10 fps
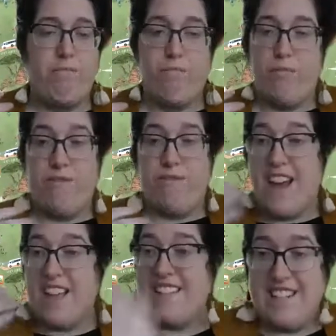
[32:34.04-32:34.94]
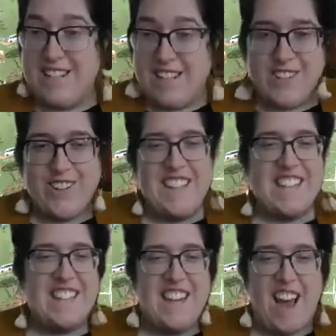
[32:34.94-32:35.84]
we've not seen a
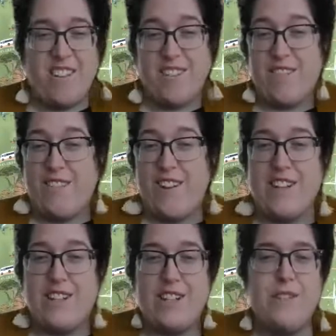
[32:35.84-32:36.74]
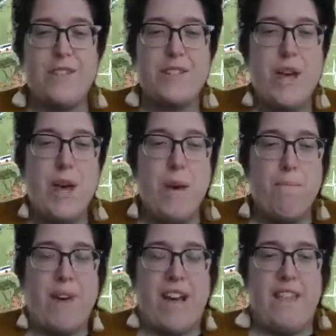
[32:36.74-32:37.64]
decrease in outdoor recreation use,
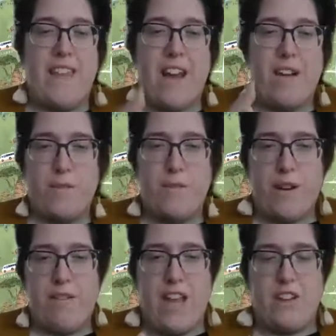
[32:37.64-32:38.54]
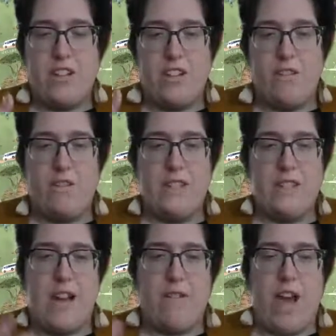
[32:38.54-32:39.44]
but that outdoor recreation use is
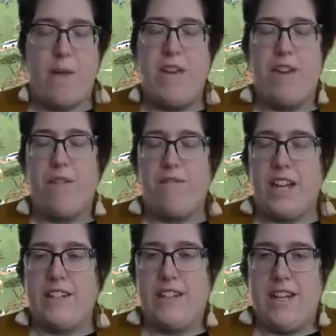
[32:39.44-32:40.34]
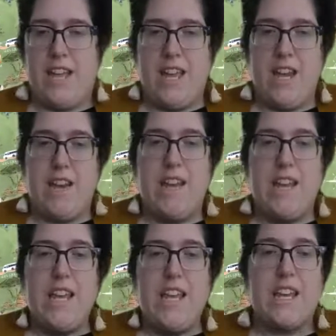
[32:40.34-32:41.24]
now not being reflected in
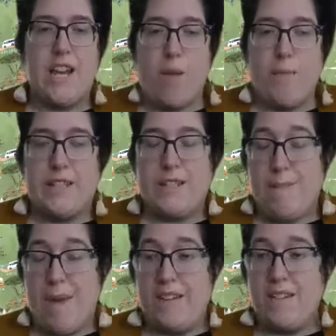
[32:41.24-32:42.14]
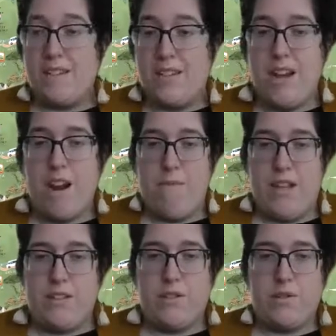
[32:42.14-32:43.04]
economic spend in our
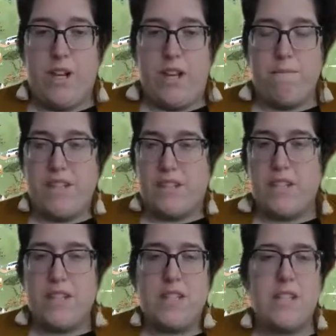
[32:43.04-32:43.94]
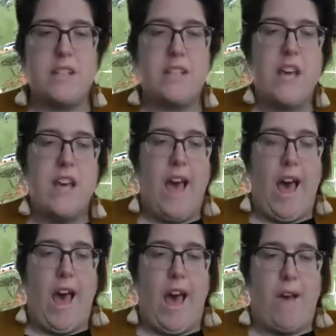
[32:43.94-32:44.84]
Main Street businesses.
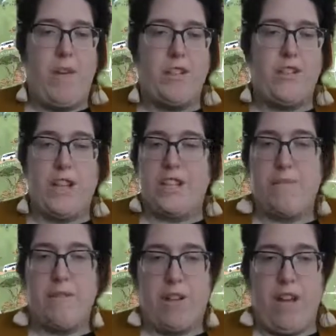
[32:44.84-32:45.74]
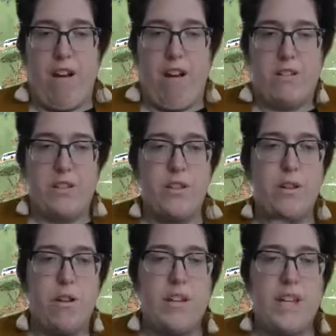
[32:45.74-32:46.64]
And so that's been really hard. So the
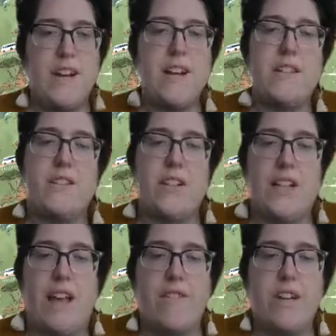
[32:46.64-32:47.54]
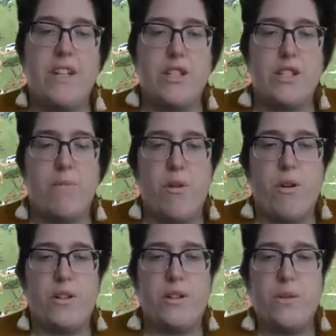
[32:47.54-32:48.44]
goal here is to leverage and
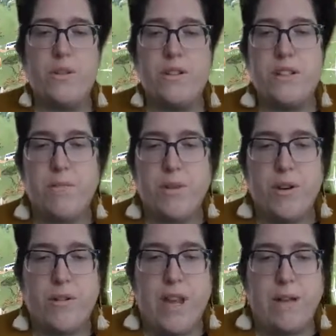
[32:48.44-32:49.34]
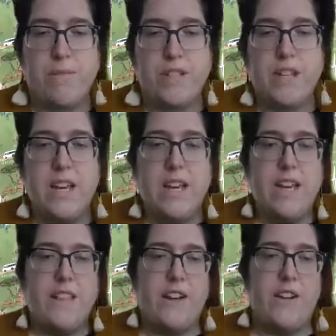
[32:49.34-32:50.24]
support tools and programs
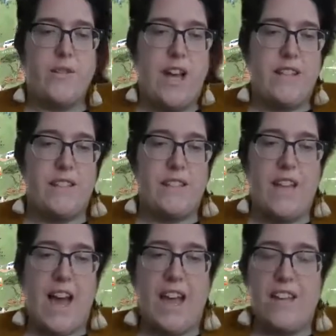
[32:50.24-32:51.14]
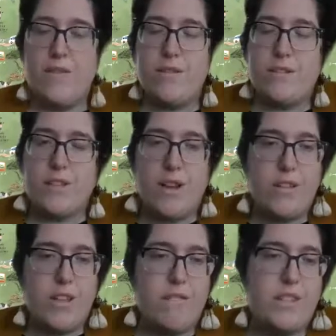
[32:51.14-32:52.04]
that address high use, low
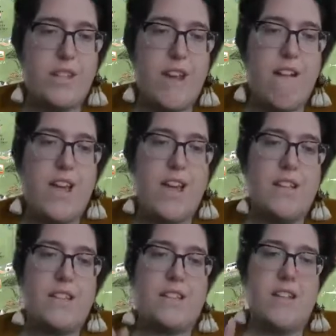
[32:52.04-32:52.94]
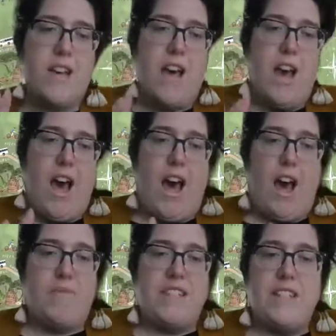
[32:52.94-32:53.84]
use areas,
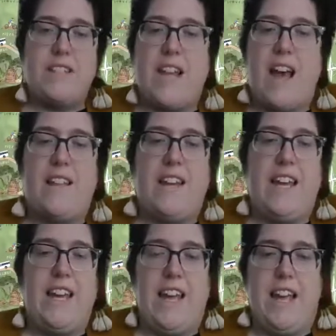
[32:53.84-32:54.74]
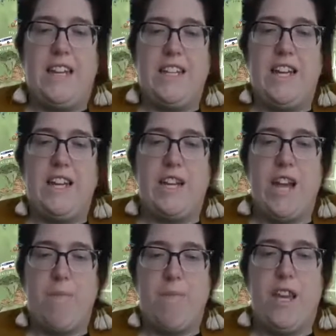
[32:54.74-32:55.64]
seasonality, and
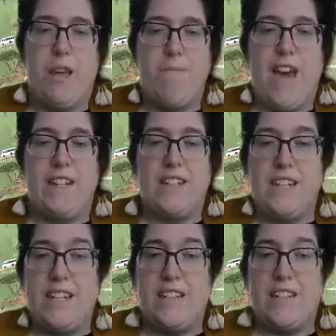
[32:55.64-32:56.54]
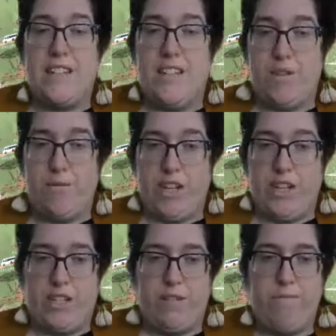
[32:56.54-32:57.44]
economic impact needs in the
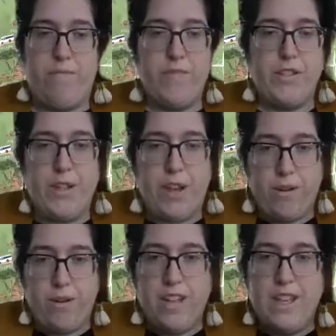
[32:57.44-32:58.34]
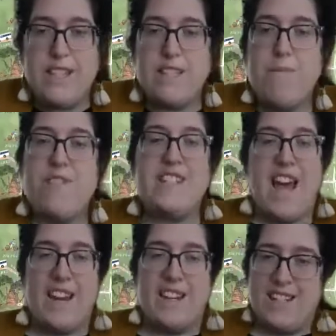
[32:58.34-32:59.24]
region. So some of the
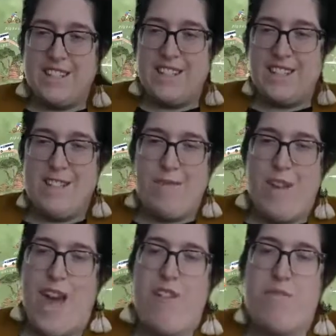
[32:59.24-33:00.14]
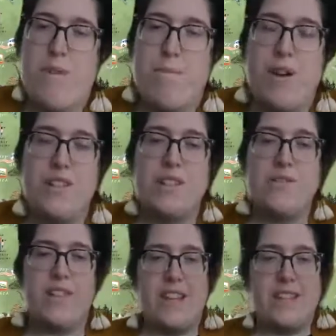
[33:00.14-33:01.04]
tactics that we have proposed
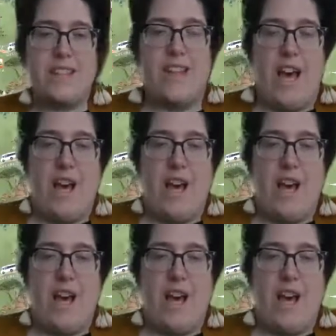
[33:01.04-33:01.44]
for this,